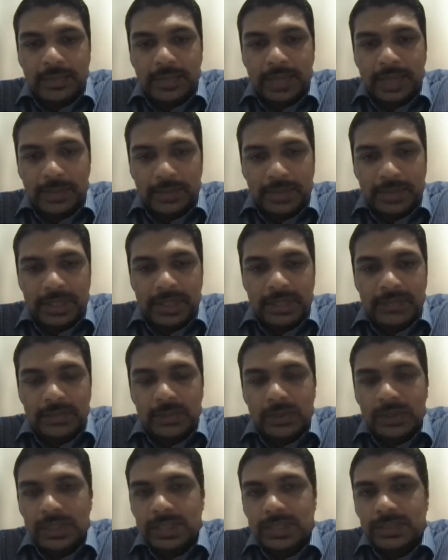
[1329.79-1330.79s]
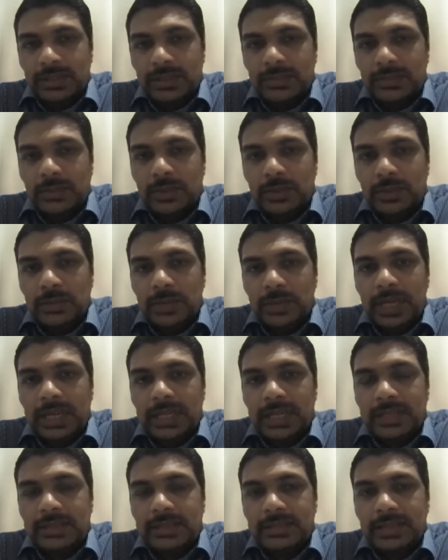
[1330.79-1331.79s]
Primarily focused on both
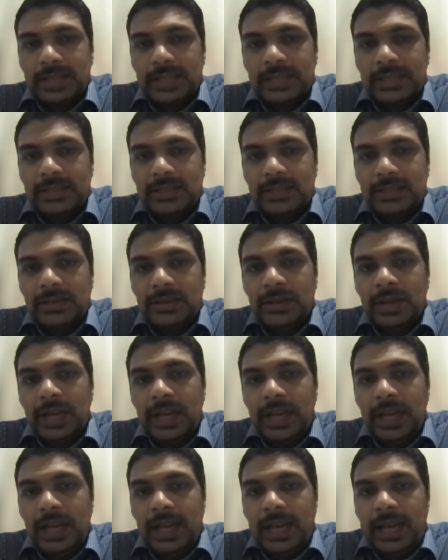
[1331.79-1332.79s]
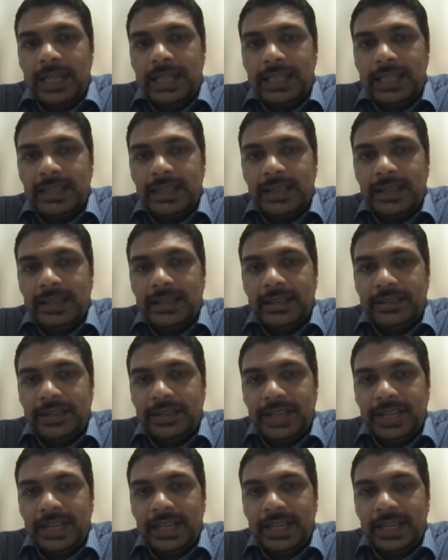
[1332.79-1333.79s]
markets, right? So I think there are
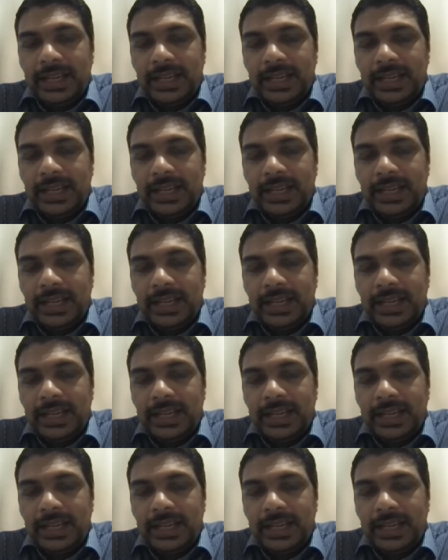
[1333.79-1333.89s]
three